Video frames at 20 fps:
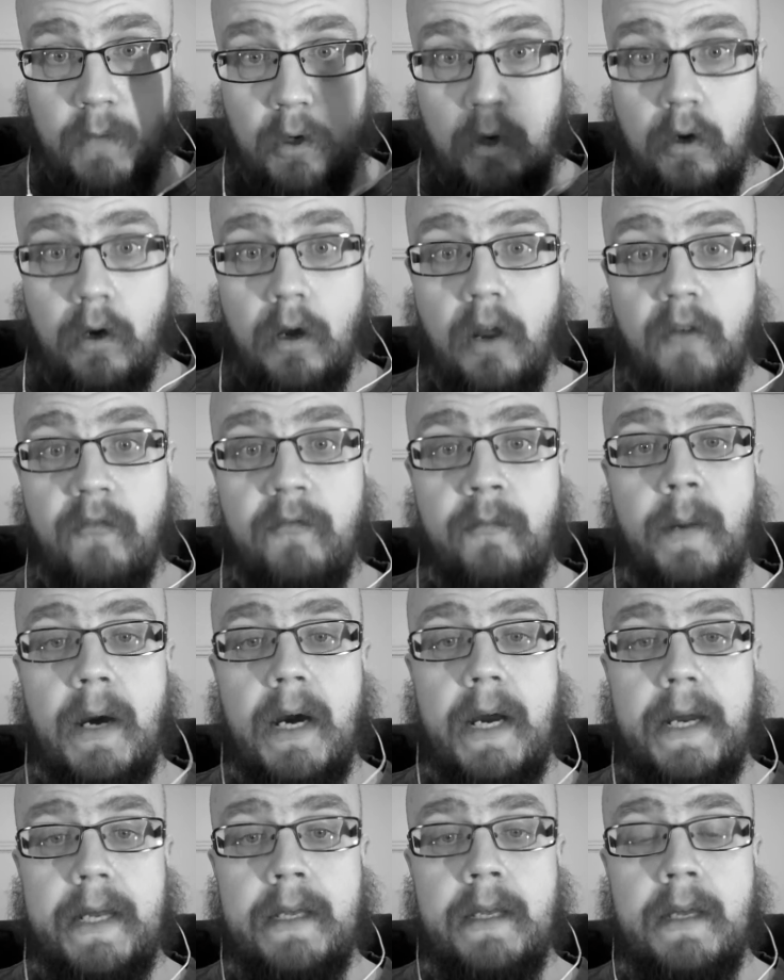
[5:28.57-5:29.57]
all of
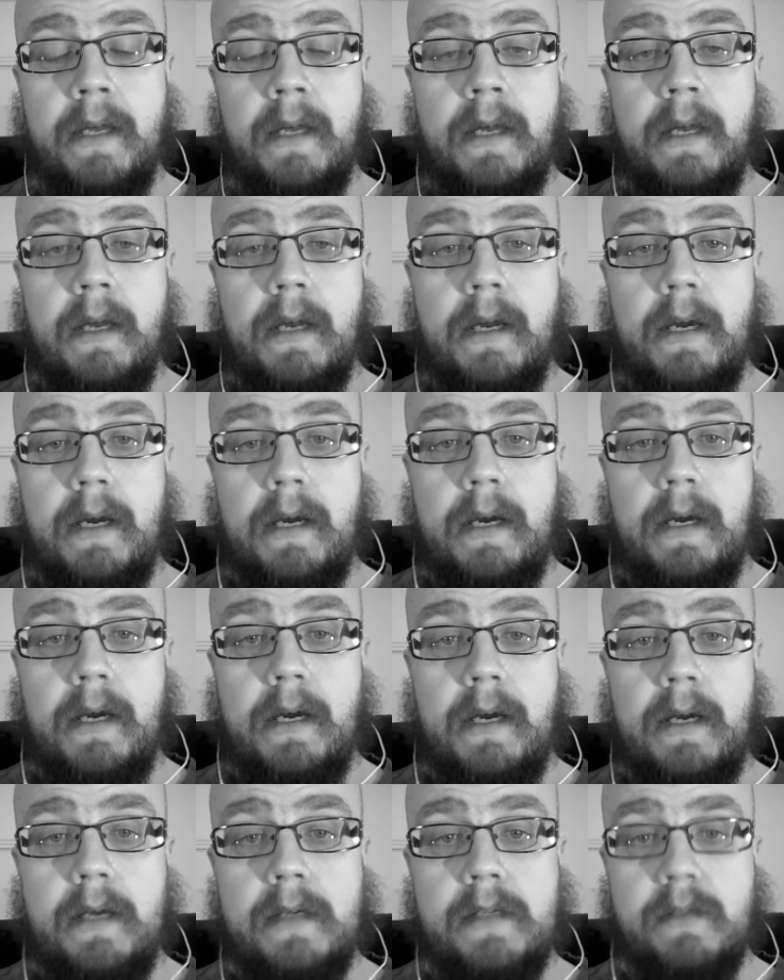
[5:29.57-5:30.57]
my
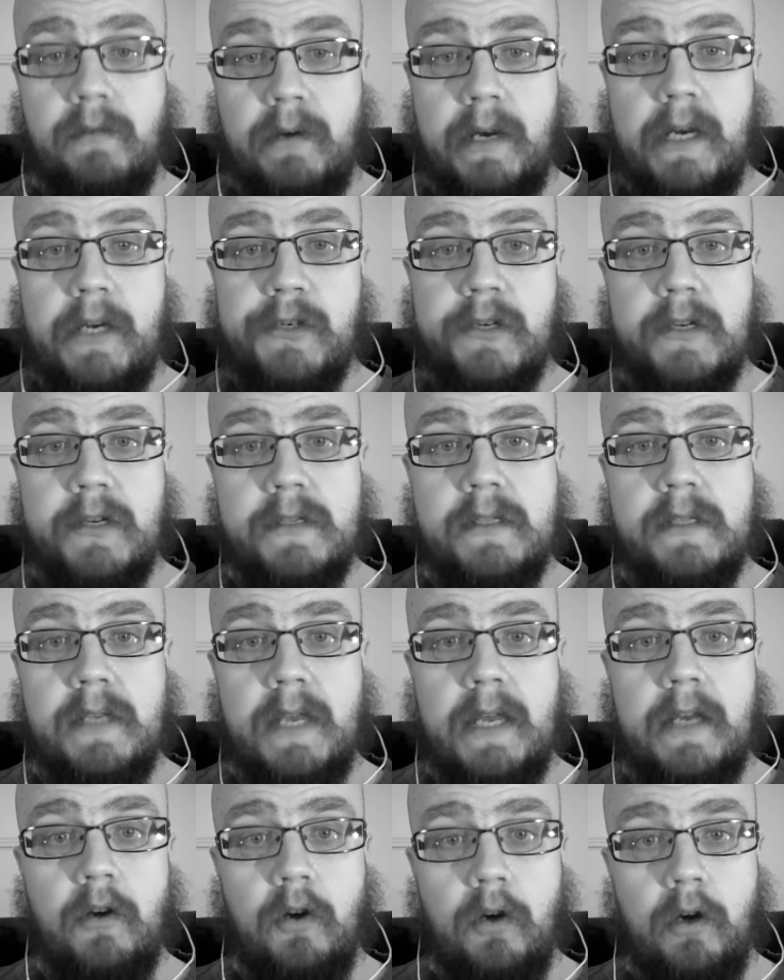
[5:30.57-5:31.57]
uh, screenshots
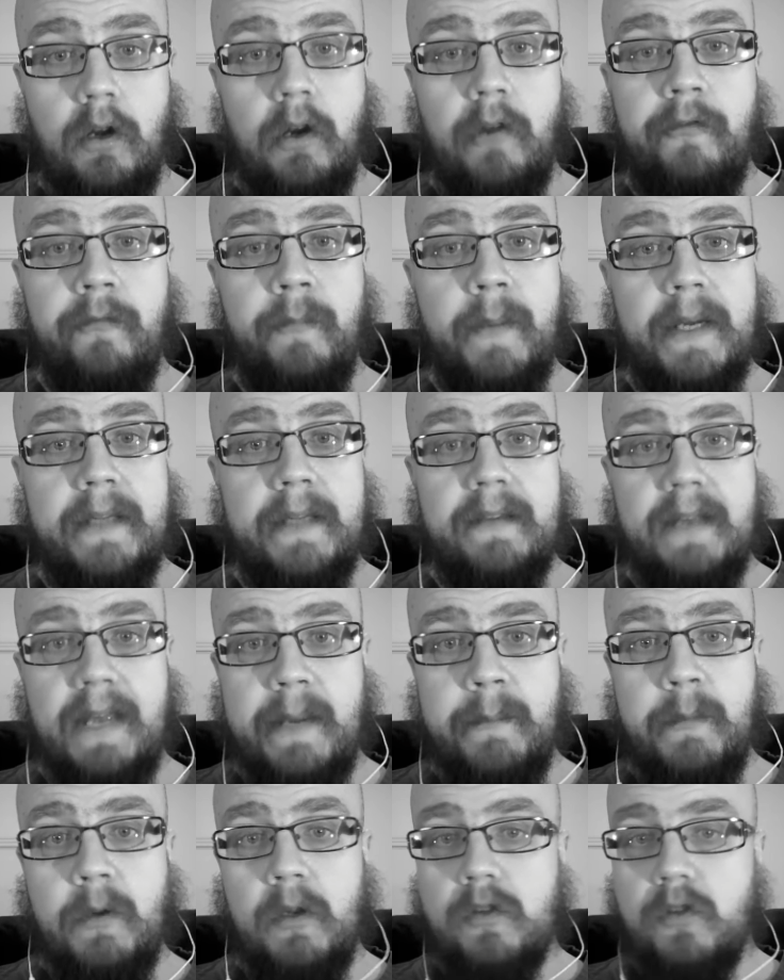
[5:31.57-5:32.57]
and all of my
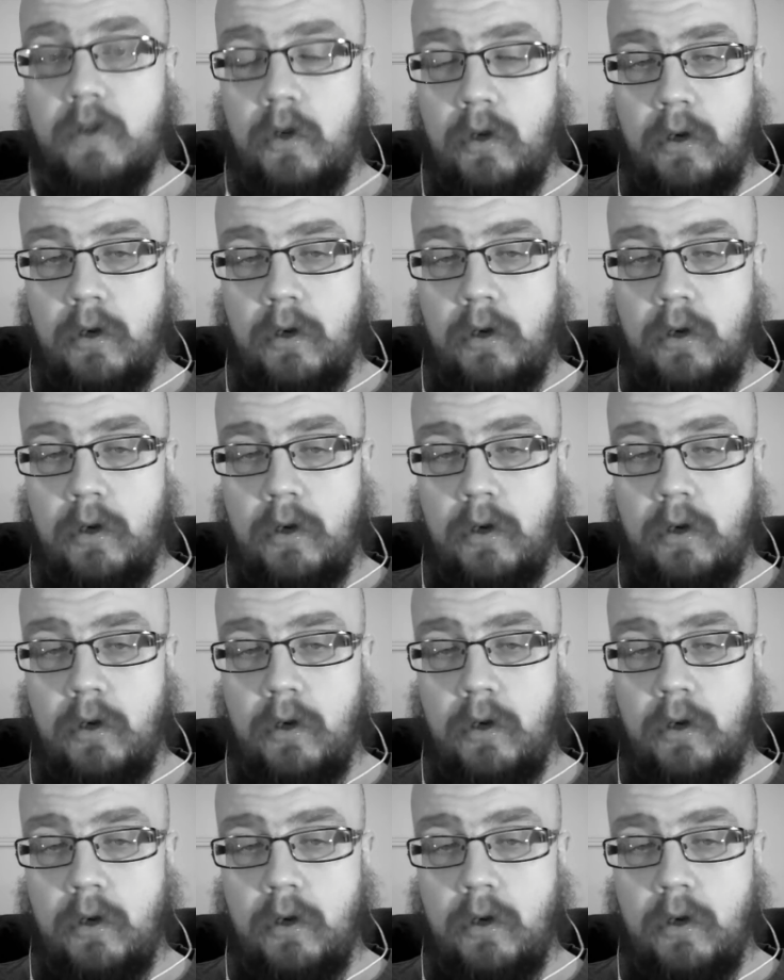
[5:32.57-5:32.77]
tables,